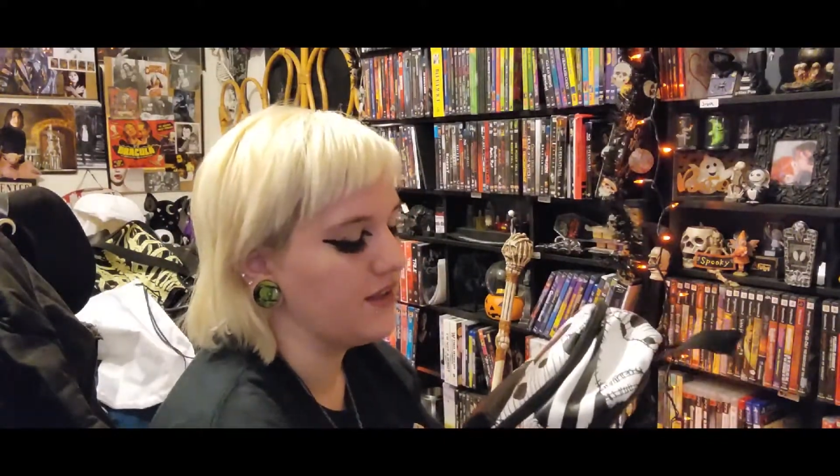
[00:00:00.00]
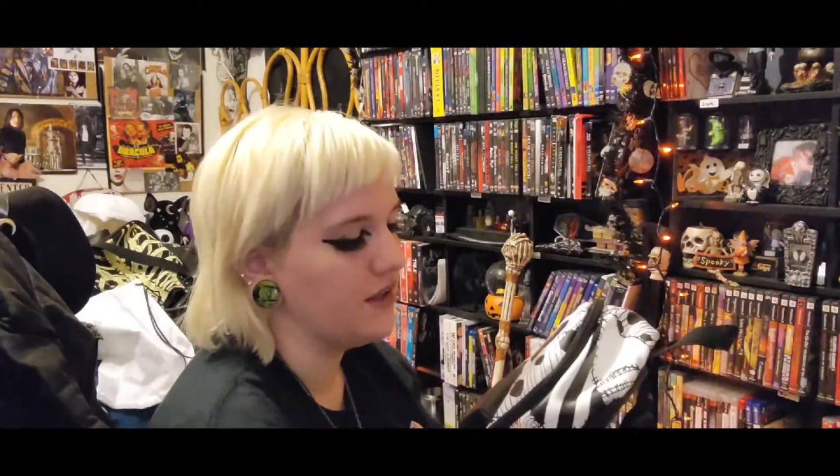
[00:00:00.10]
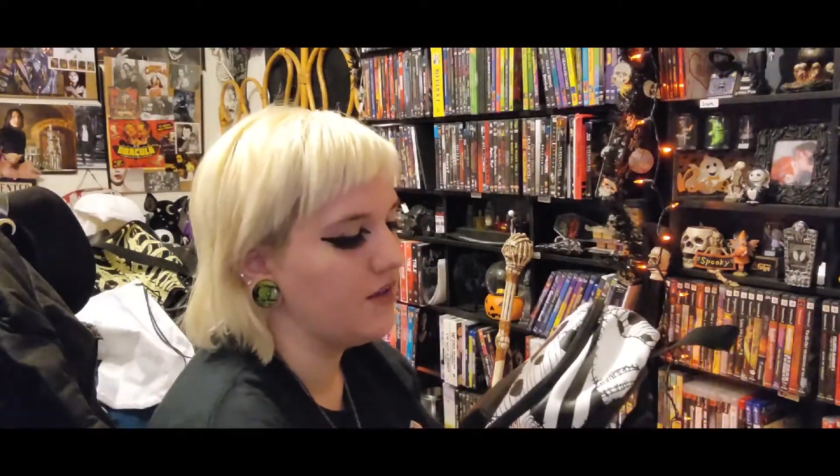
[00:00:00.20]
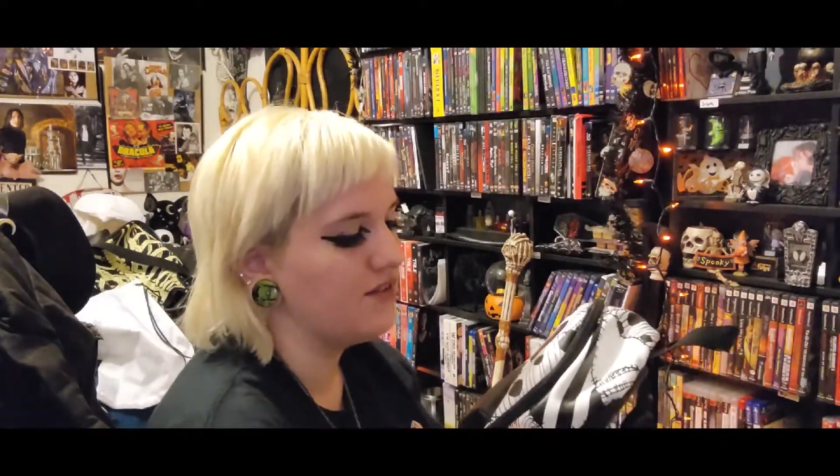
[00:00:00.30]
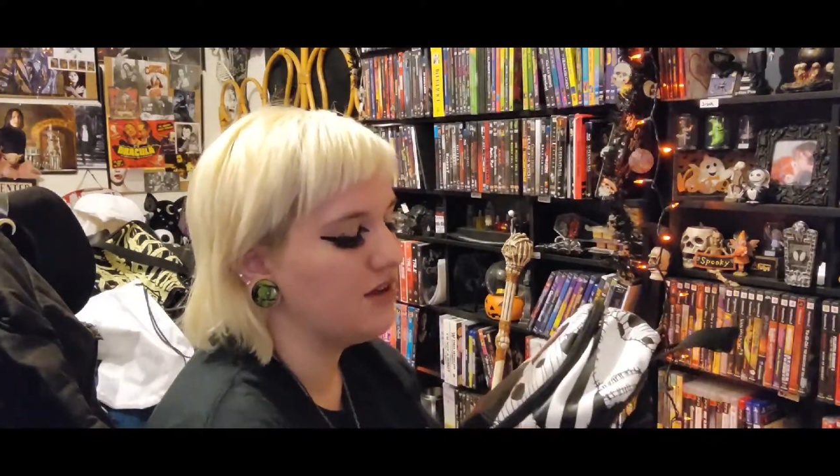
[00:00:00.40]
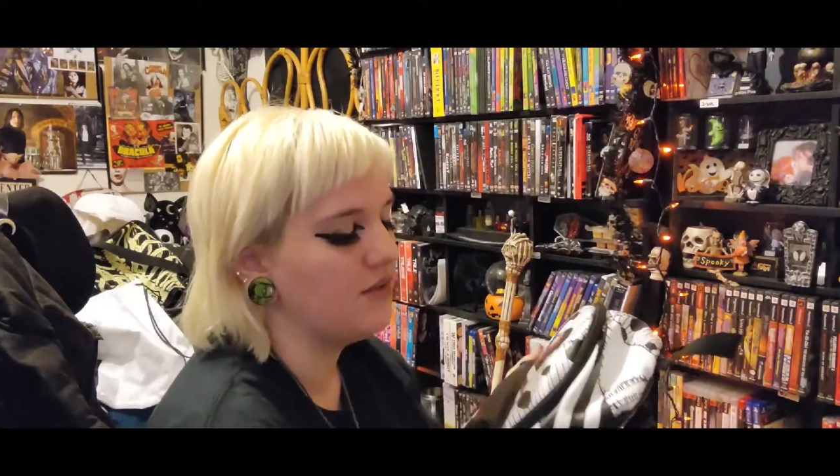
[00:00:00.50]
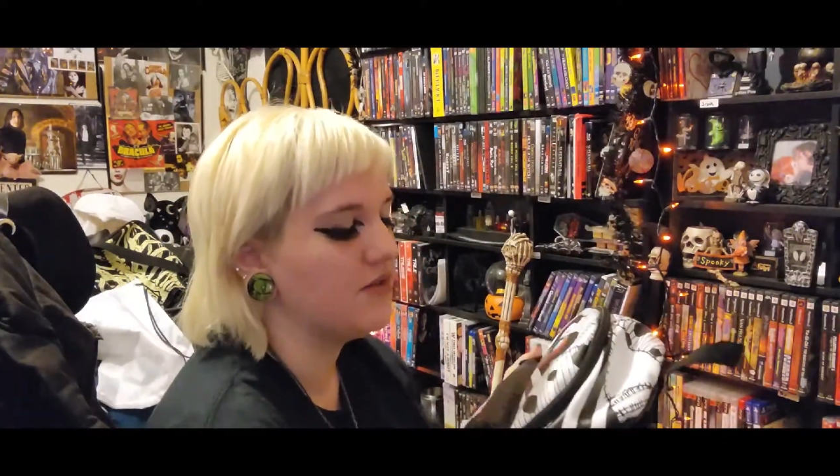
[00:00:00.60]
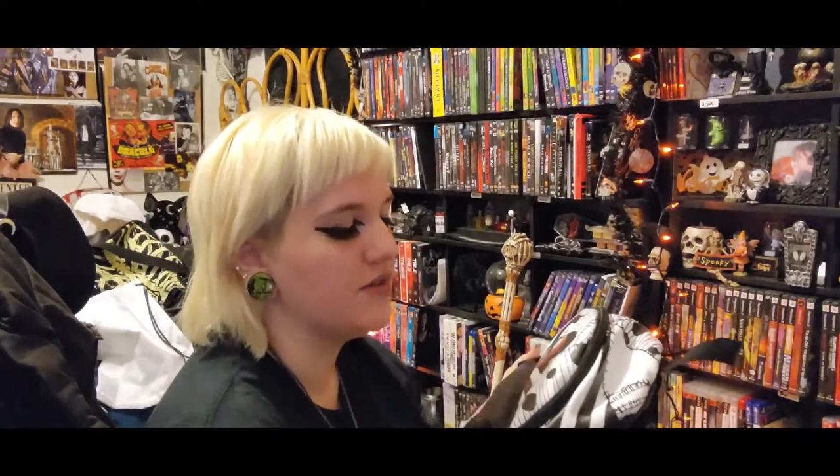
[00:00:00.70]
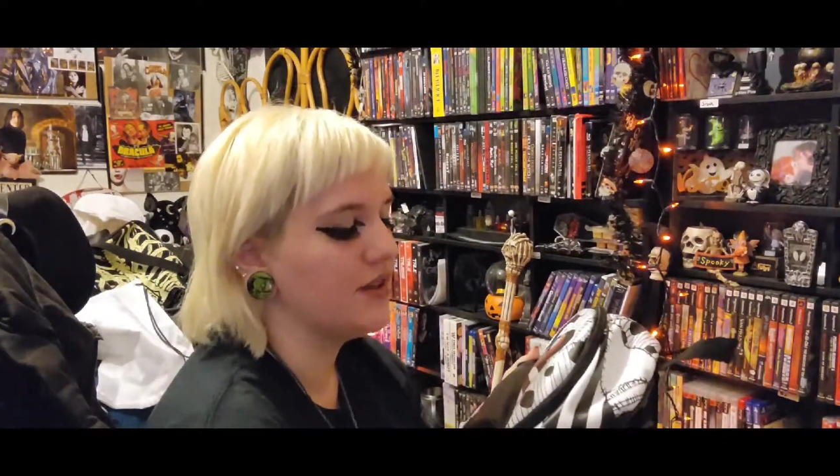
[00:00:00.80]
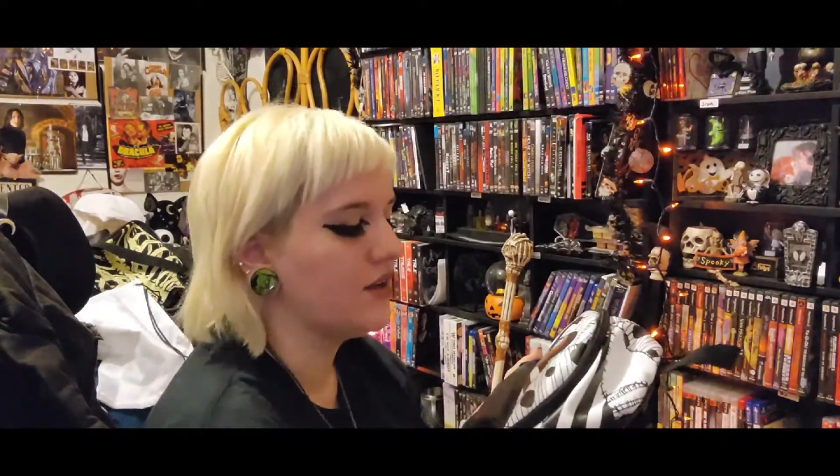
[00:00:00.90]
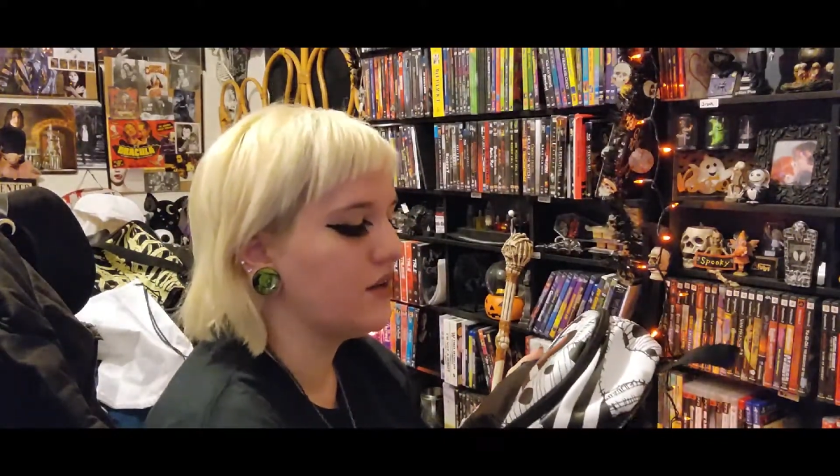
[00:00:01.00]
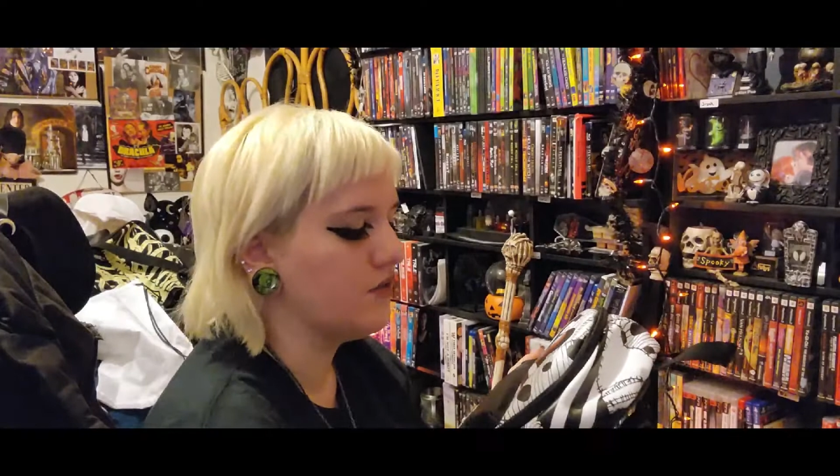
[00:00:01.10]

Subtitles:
They also have like